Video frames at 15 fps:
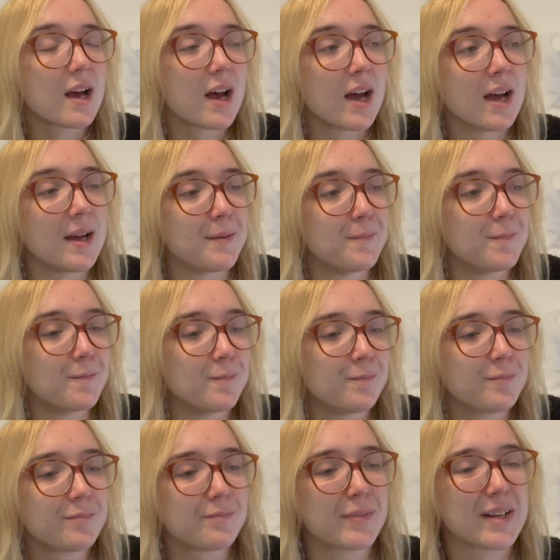
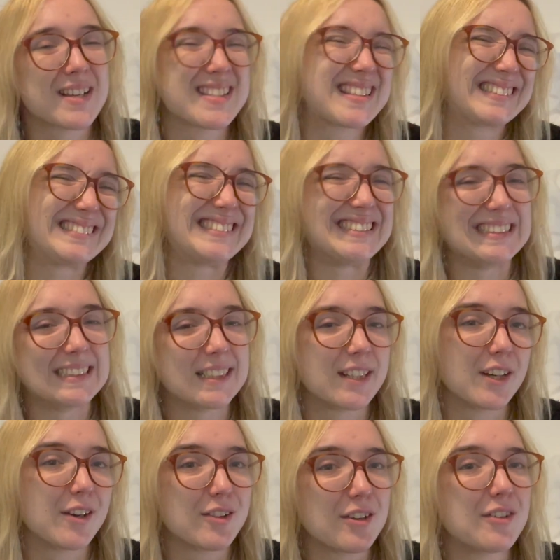um, because you
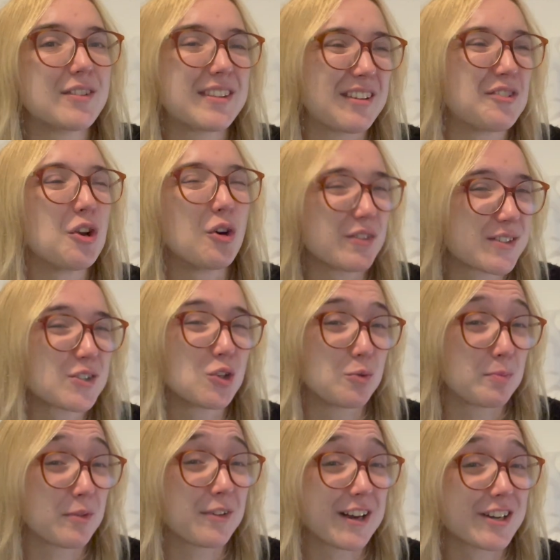know they're, they're not
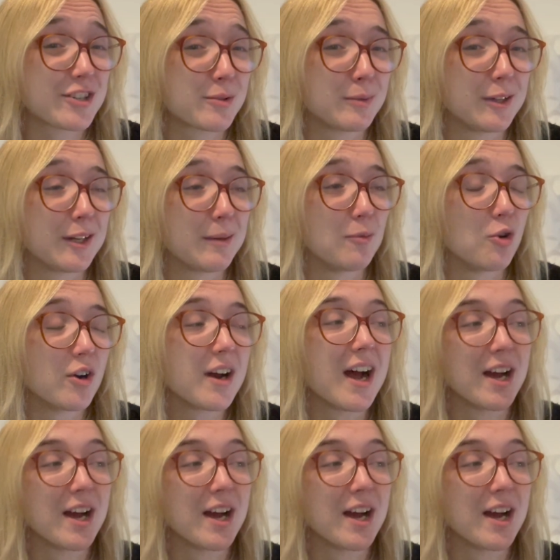super fashionable anymore.